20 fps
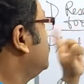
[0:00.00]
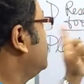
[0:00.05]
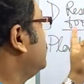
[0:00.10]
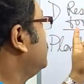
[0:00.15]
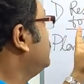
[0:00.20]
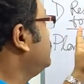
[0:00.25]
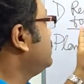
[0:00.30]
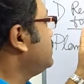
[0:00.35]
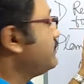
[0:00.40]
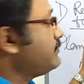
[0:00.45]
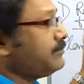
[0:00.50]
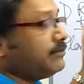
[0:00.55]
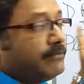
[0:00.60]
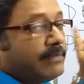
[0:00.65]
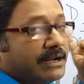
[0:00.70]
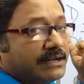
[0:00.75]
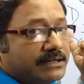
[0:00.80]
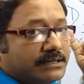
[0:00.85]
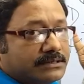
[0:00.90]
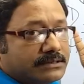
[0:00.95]
reserve food
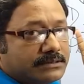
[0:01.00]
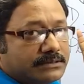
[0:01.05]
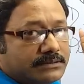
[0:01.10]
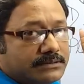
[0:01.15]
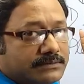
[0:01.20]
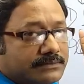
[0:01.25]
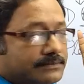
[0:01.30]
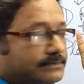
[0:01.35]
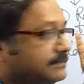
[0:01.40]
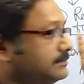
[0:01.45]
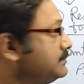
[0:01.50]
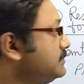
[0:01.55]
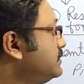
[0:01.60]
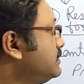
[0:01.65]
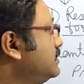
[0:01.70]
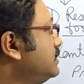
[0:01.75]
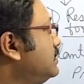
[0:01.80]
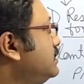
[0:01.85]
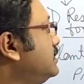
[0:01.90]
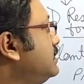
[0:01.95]
matters.
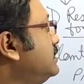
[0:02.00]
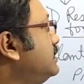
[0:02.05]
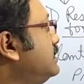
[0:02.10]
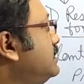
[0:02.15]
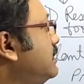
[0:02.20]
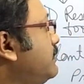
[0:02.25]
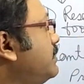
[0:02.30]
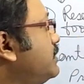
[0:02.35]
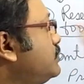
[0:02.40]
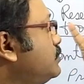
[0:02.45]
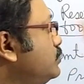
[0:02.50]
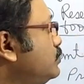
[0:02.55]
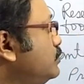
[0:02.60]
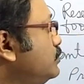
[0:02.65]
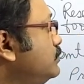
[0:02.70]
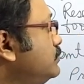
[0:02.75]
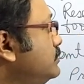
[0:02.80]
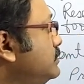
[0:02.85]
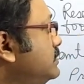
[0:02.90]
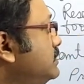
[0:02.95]
Number
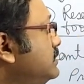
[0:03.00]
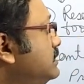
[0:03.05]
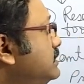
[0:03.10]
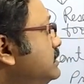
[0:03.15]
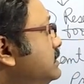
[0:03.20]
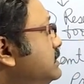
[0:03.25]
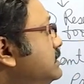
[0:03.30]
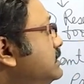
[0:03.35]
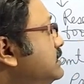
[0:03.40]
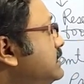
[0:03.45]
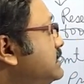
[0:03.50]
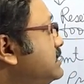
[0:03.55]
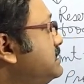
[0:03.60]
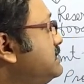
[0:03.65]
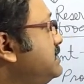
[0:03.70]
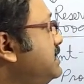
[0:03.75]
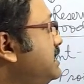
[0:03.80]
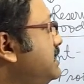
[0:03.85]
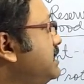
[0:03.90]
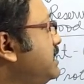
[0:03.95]
2, the
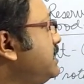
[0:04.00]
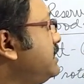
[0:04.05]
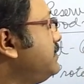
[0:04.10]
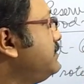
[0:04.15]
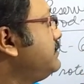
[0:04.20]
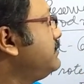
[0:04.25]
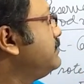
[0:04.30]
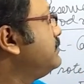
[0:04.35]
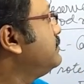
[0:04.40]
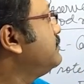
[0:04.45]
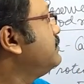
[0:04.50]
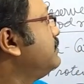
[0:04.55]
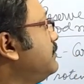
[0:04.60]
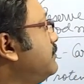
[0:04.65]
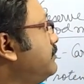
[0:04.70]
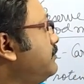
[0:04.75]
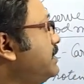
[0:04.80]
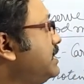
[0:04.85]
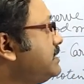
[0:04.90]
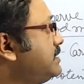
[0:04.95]
secretory
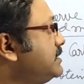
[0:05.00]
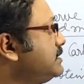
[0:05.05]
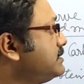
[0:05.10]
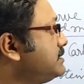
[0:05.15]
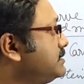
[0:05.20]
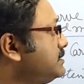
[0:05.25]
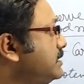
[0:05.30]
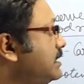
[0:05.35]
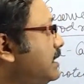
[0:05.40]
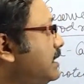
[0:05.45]
matters,